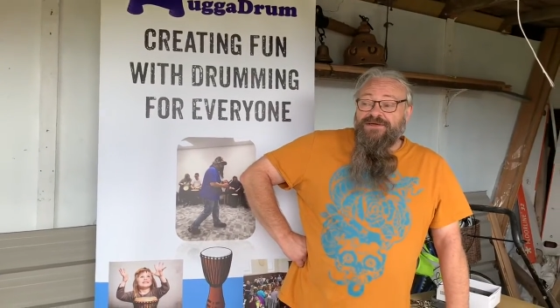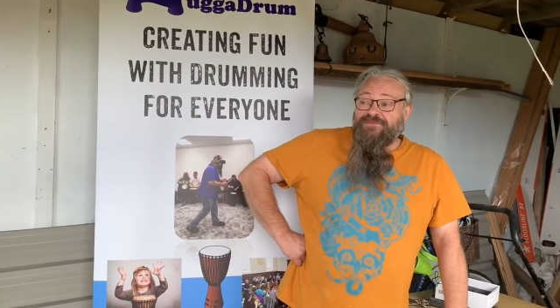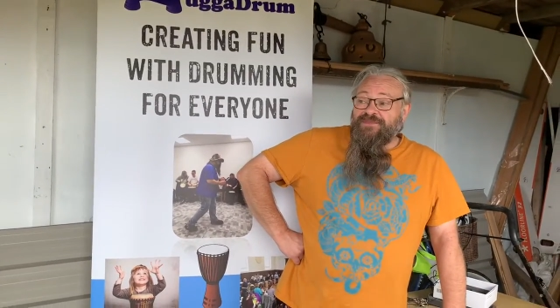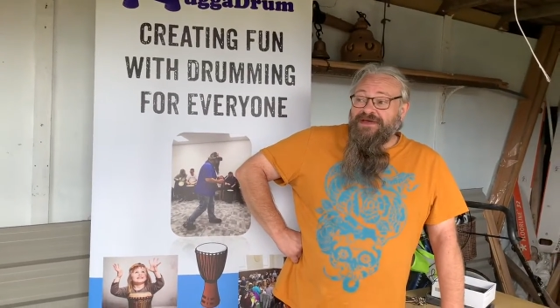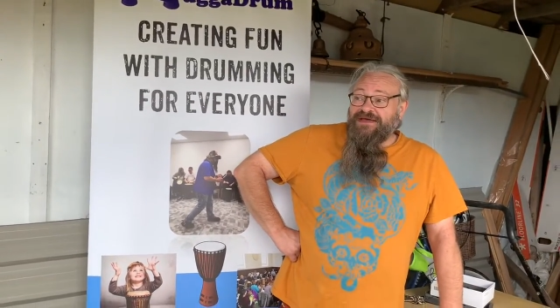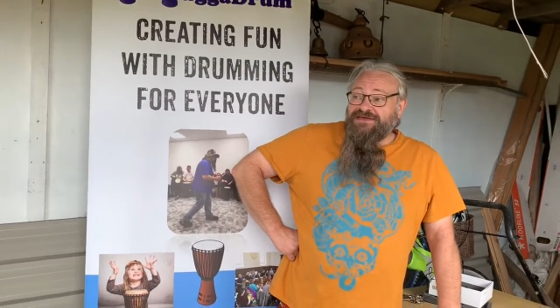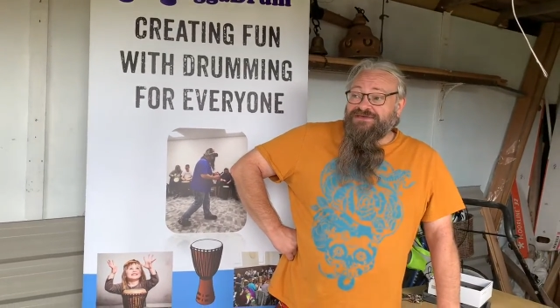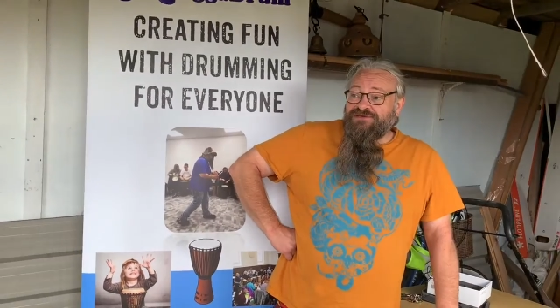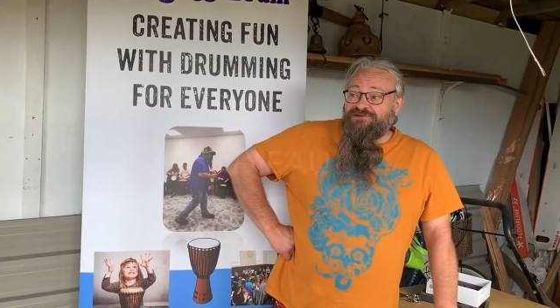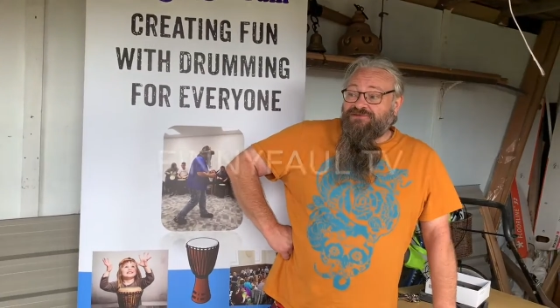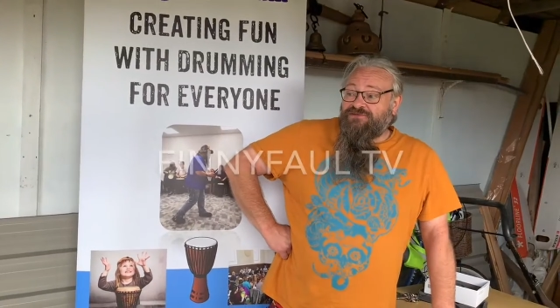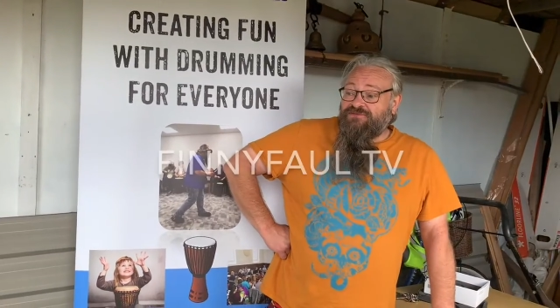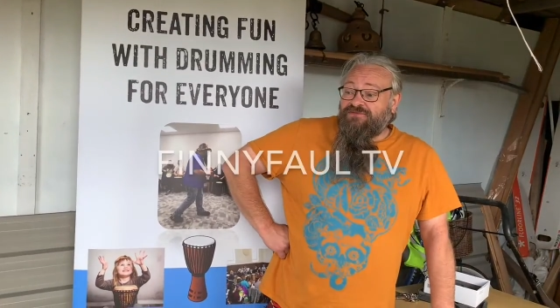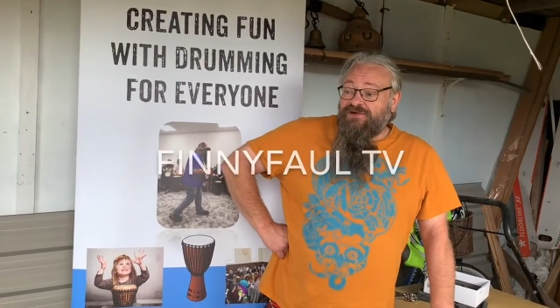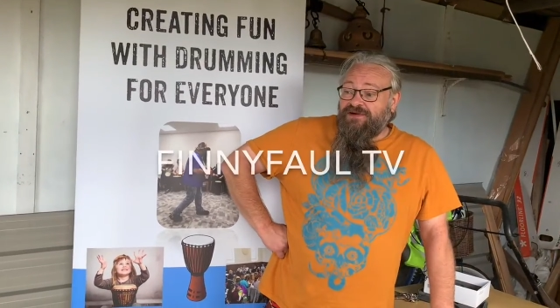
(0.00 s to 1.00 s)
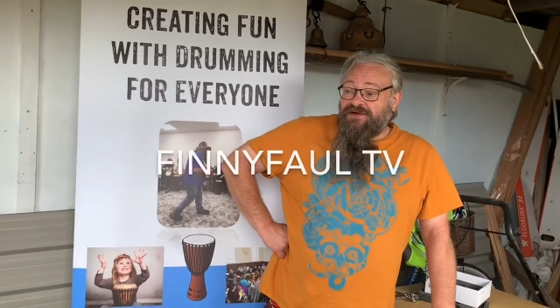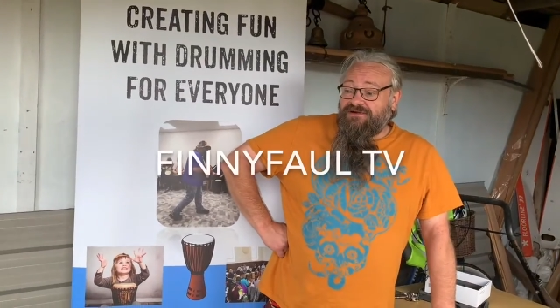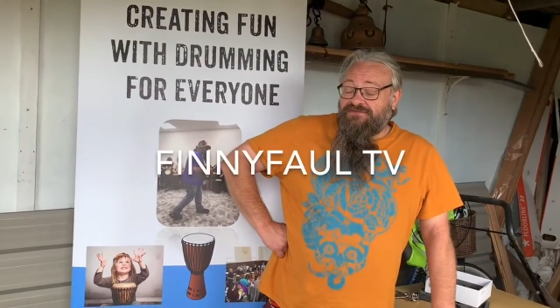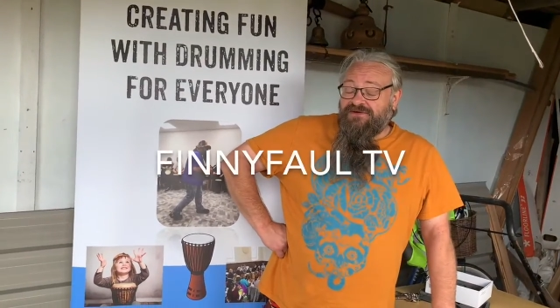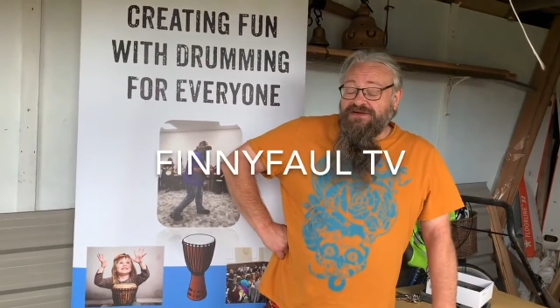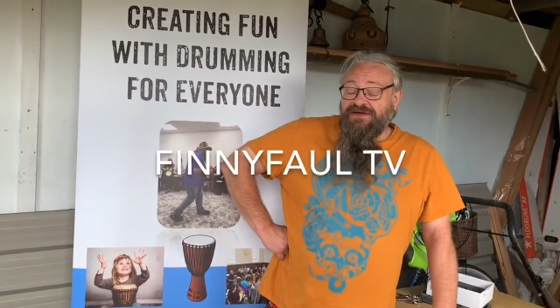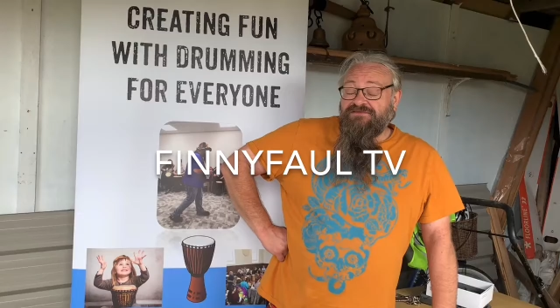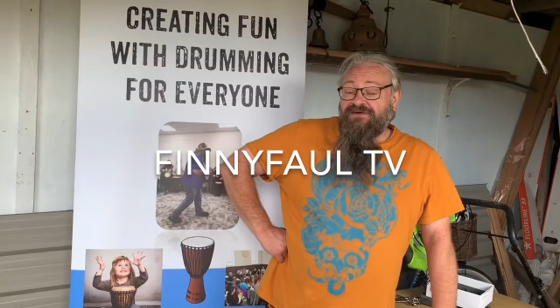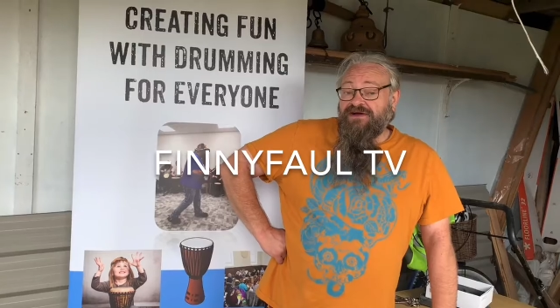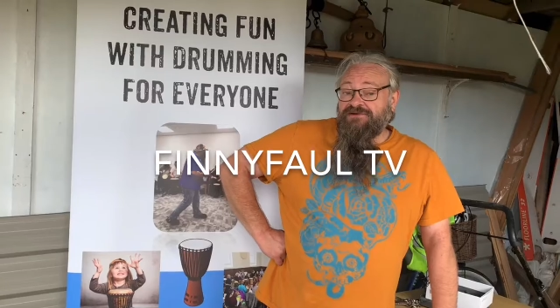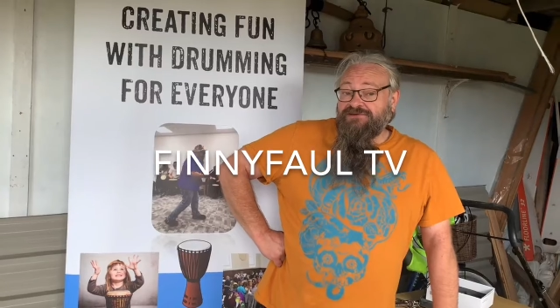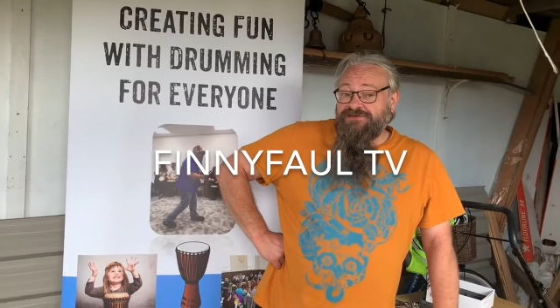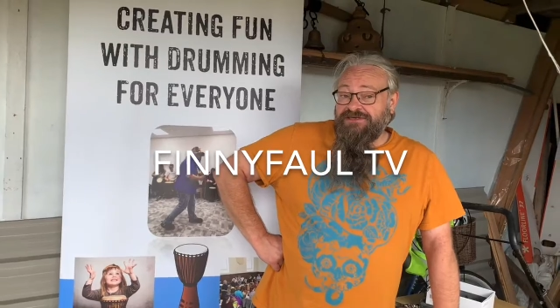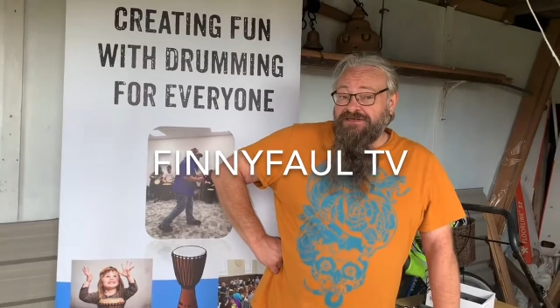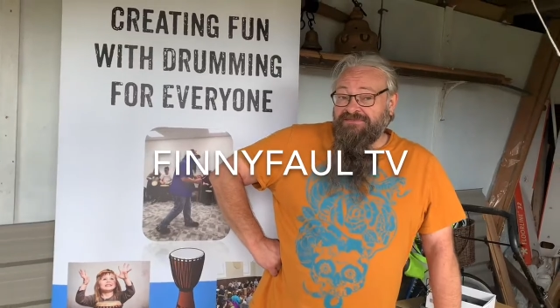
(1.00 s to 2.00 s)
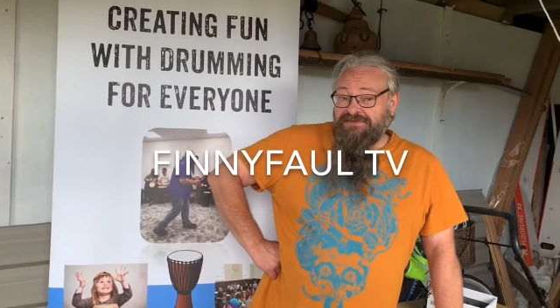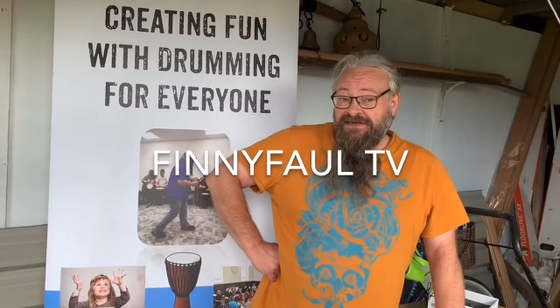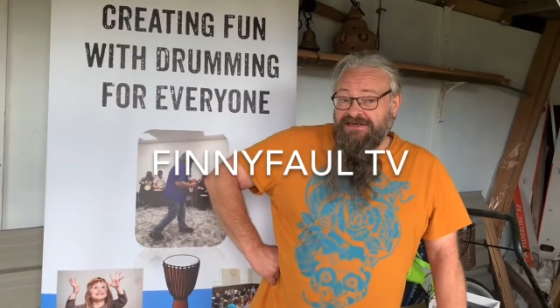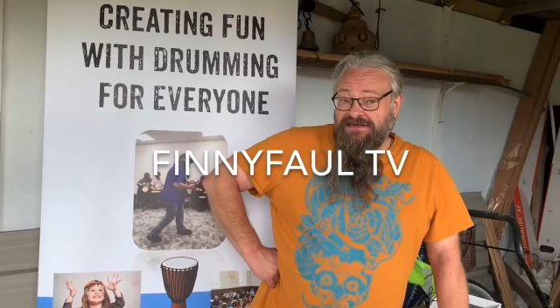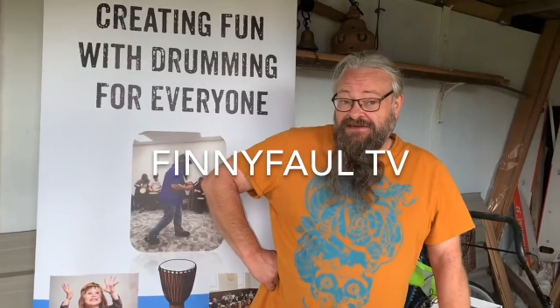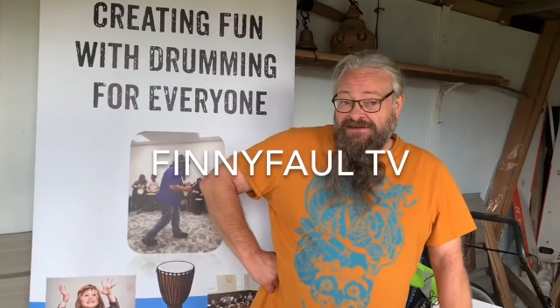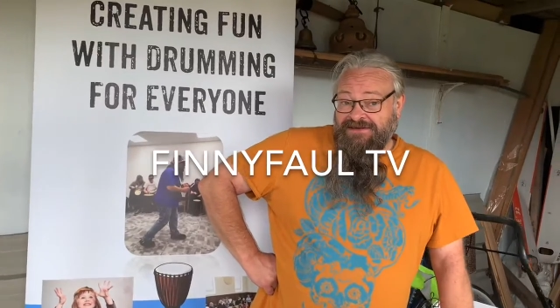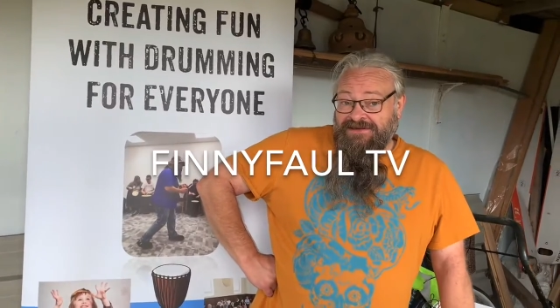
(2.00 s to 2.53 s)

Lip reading: base of Finnyfaul TV,